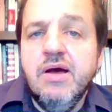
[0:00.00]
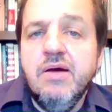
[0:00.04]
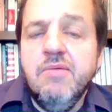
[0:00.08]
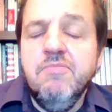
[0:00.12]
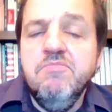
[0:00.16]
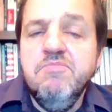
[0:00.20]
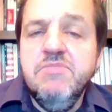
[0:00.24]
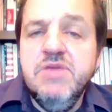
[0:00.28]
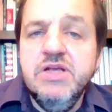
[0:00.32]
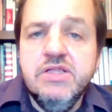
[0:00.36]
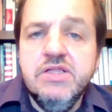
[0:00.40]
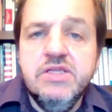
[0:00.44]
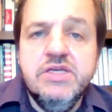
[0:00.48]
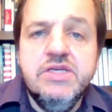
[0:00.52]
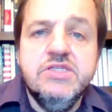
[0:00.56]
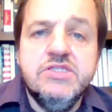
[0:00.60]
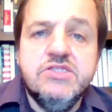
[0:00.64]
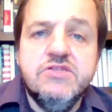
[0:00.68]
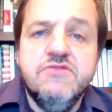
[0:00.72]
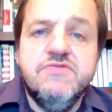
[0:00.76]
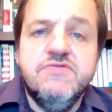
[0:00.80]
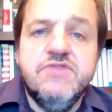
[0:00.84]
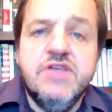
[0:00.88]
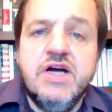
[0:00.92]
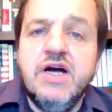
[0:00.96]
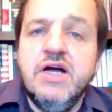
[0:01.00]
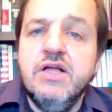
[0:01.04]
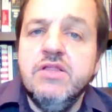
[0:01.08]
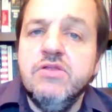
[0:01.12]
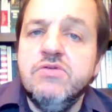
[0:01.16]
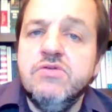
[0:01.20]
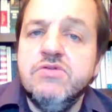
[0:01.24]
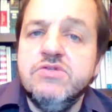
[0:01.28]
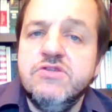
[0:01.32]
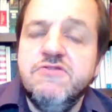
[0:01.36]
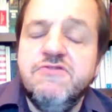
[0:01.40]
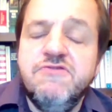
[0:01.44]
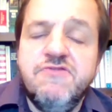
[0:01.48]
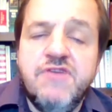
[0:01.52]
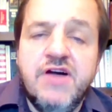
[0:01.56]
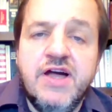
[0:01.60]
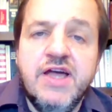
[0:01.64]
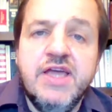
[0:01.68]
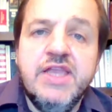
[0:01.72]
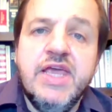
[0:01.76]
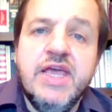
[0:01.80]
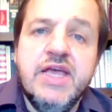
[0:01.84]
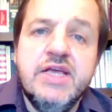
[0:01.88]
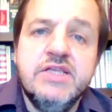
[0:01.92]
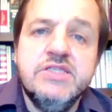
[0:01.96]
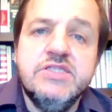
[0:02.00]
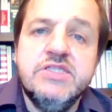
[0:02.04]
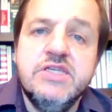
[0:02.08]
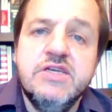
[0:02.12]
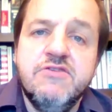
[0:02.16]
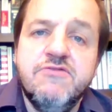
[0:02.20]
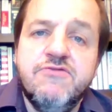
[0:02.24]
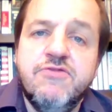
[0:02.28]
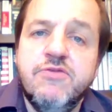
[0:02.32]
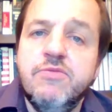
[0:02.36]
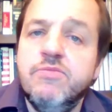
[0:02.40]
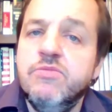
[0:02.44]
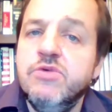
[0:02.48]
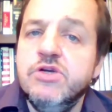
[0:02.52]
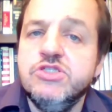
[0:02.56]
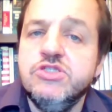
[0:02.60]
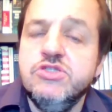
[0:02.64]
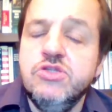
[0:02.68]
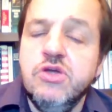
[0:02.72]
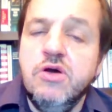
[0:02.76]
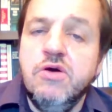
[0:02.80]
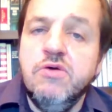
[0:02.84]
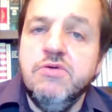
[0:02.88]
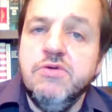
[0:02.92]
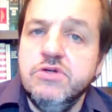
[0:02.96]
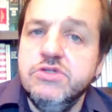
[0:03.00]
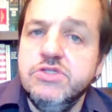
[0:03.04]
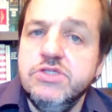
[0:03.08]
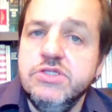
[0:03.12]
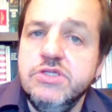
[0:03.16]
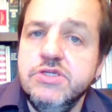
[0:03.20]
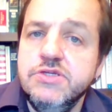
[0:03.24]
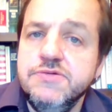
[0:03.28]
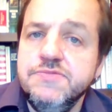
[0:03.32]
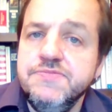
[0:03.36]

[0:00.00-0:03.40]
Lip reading: millions of dollars of financing from rich donors.